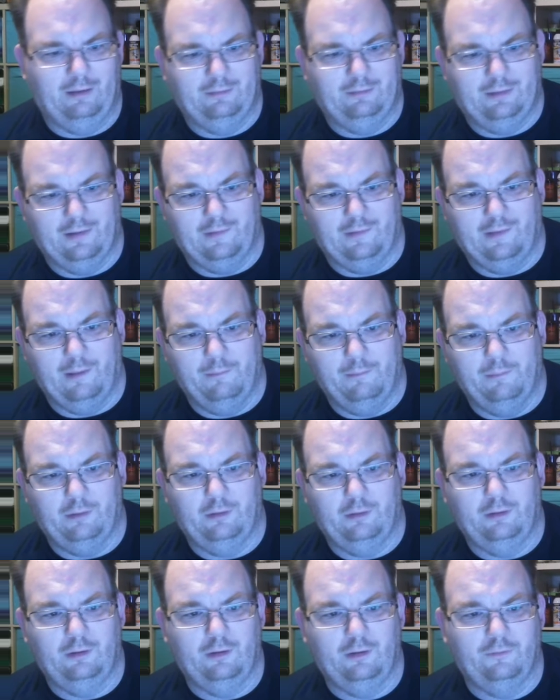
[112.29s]

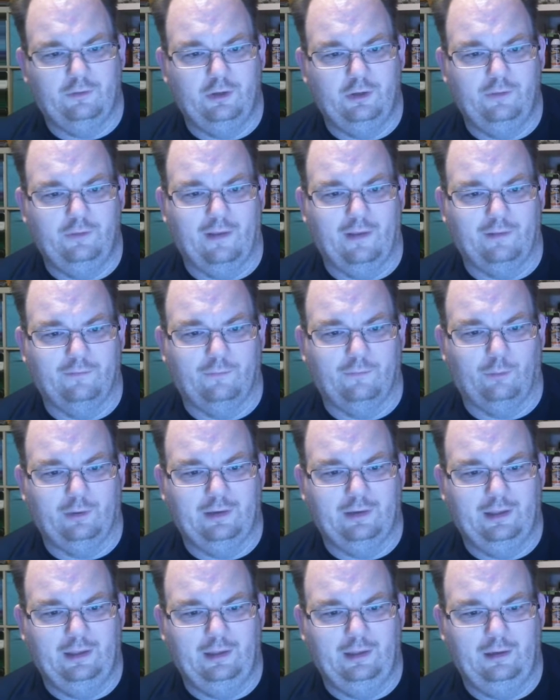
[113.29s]
December of
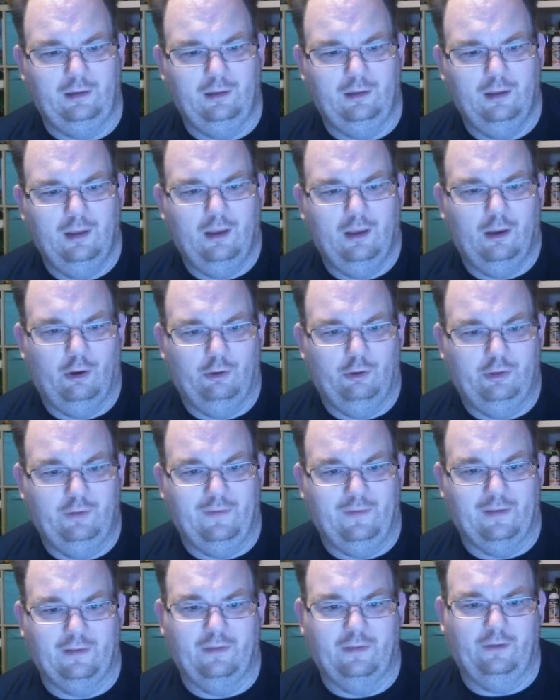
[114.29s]
2014 or
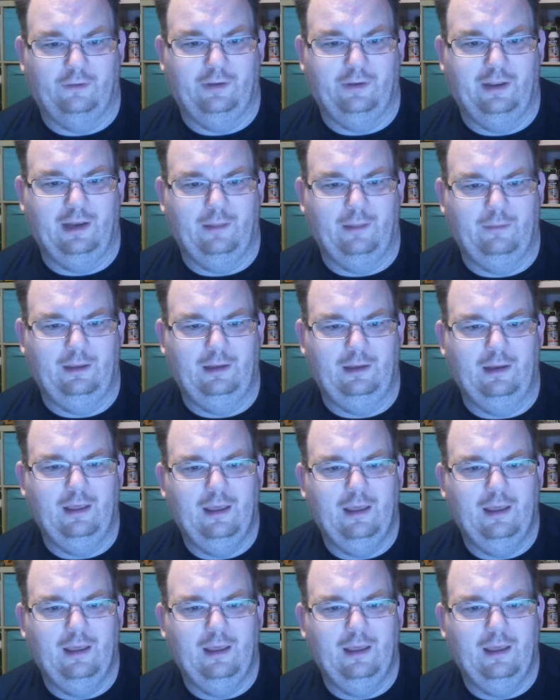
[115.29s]
2013, I mean,